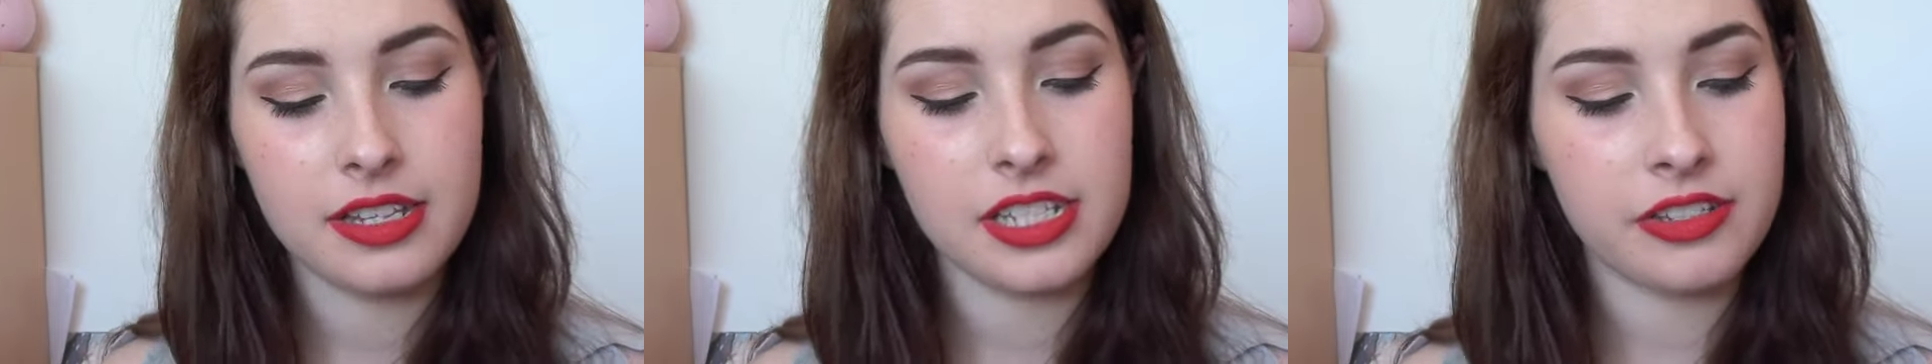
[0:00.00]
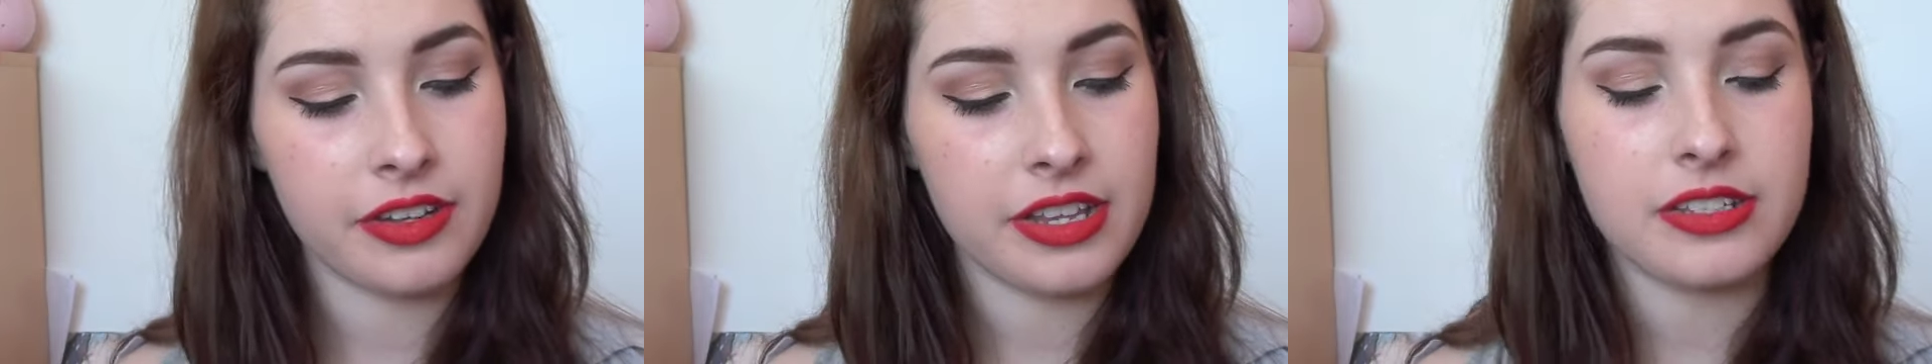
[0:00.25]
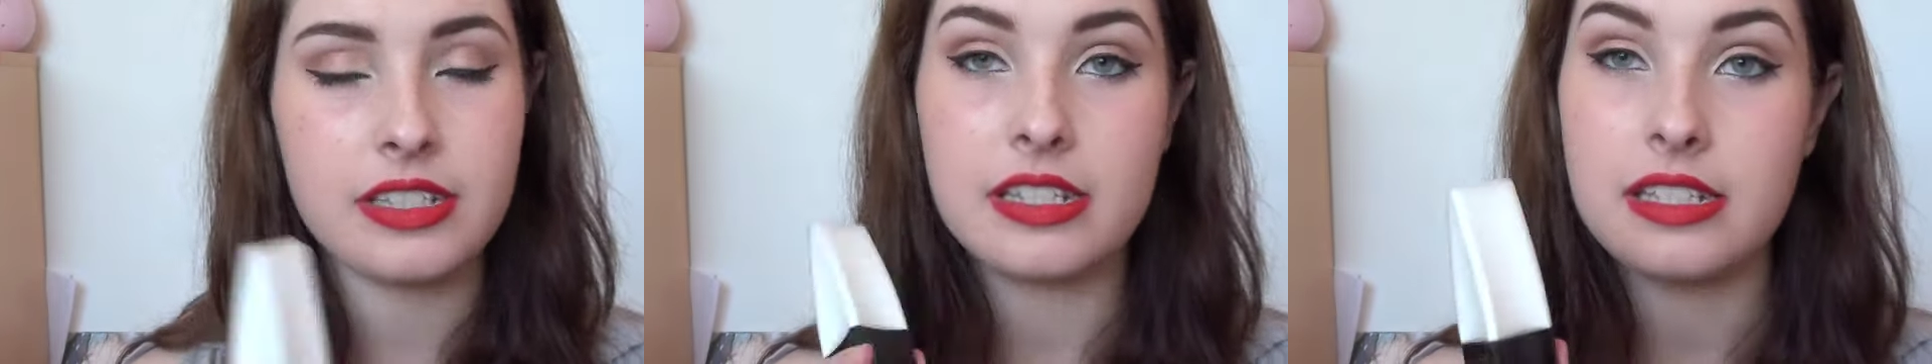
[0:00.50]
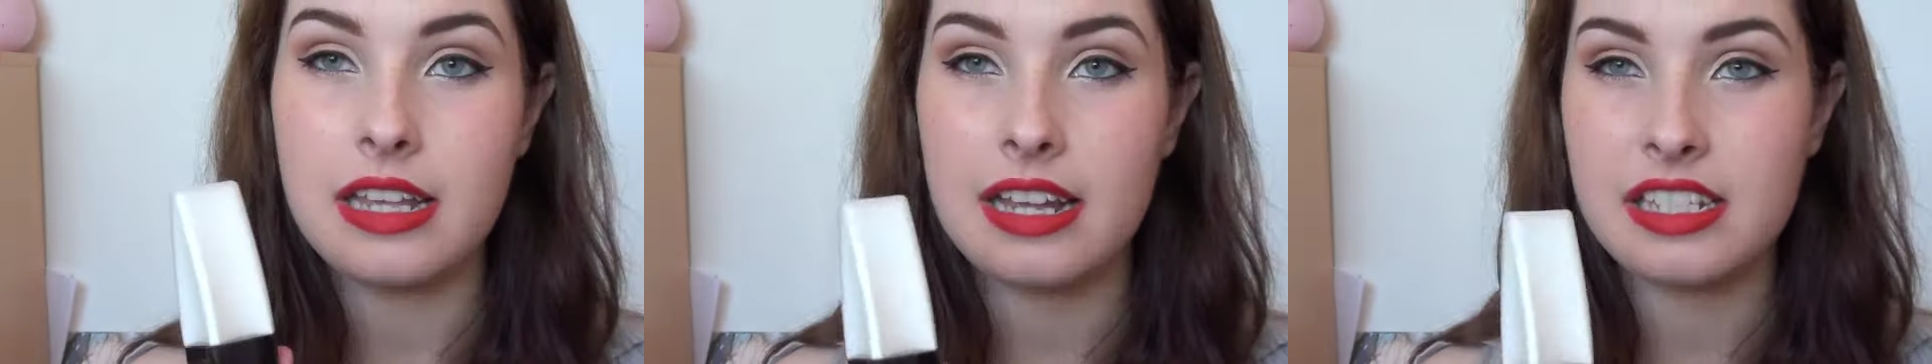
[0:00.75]
So I use the
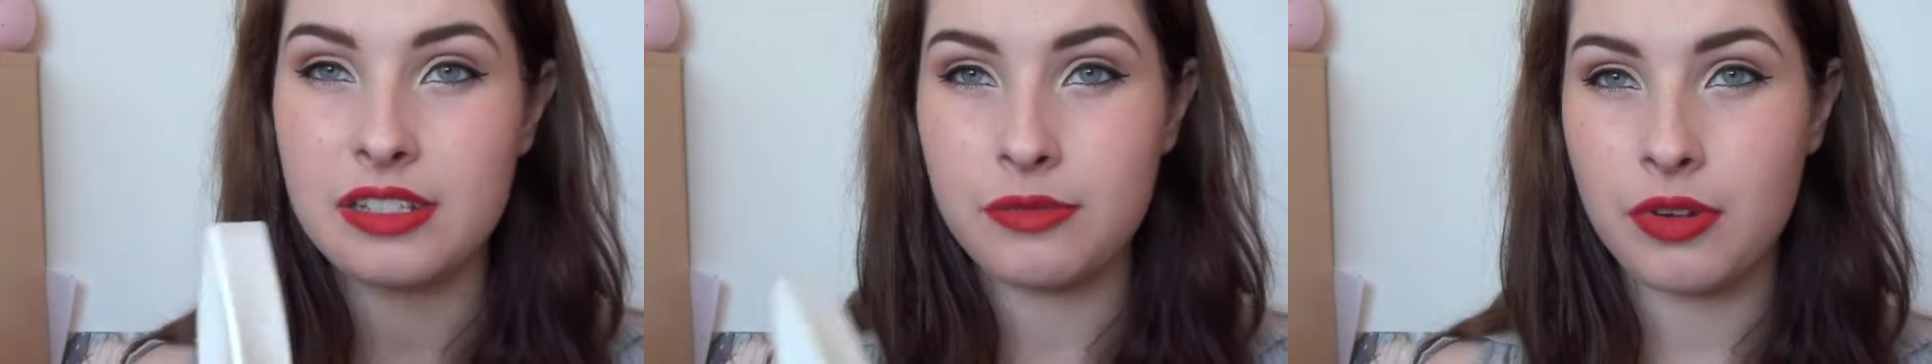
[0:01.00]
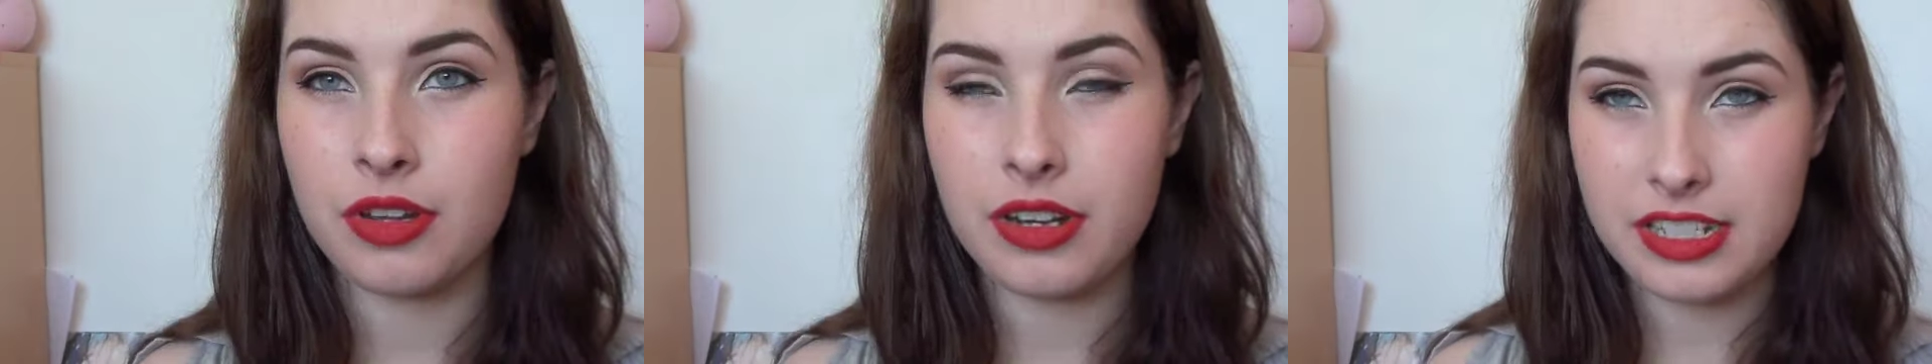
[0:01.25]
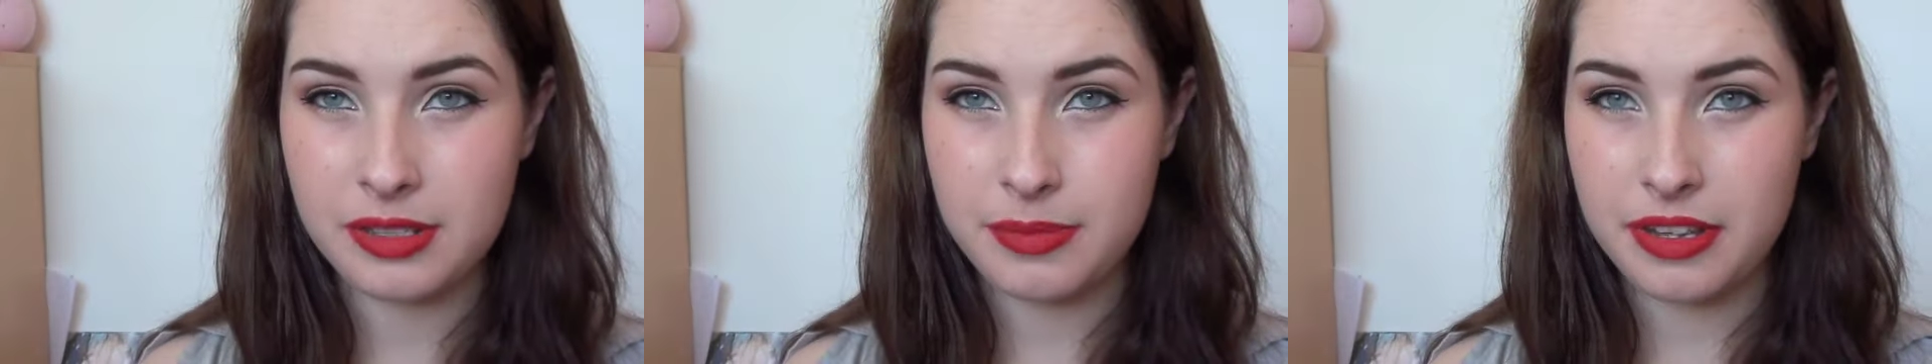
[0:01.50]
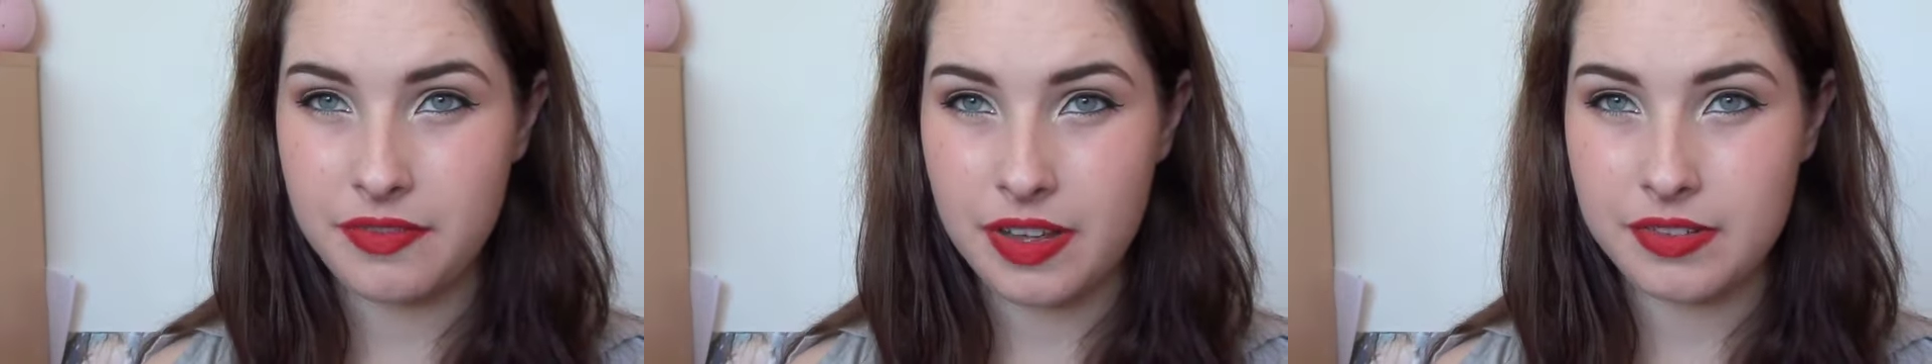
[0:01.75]
satin one under
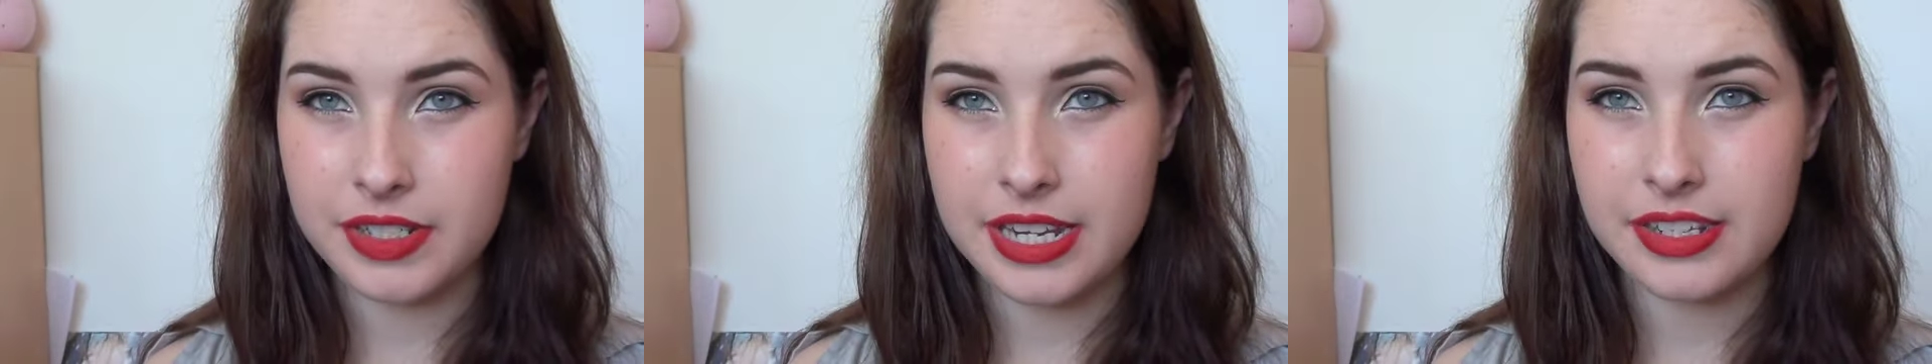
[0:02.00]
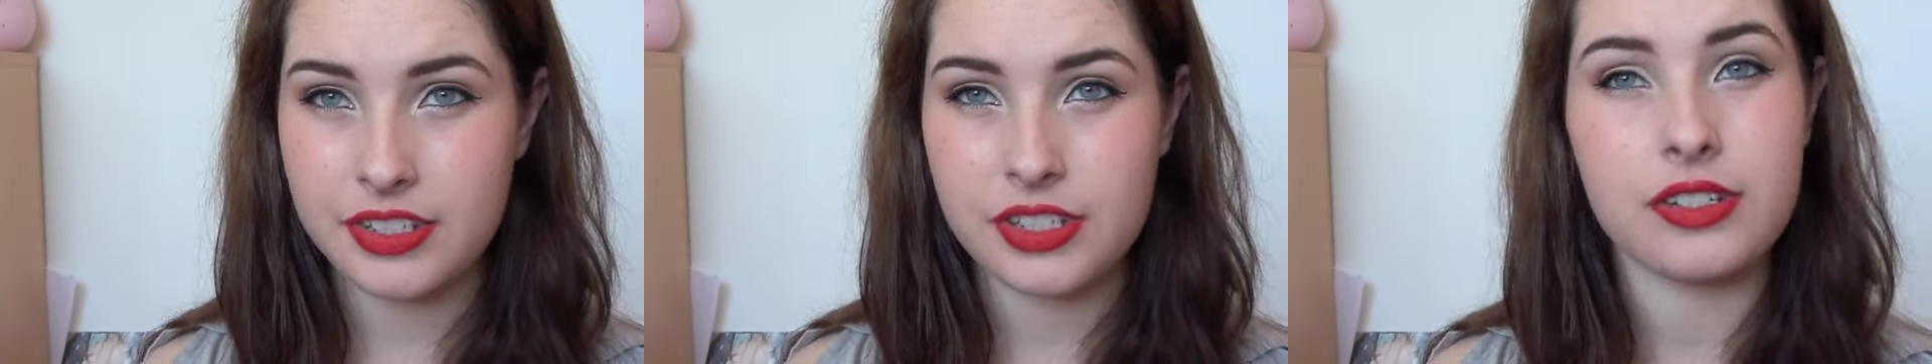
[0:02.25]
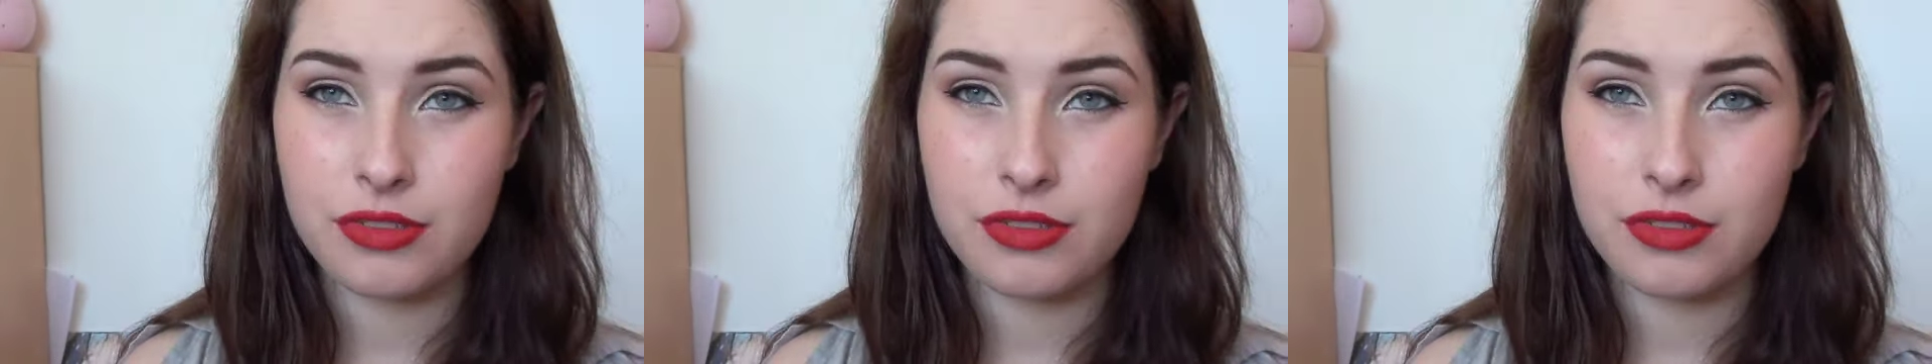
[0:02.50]
my foundation.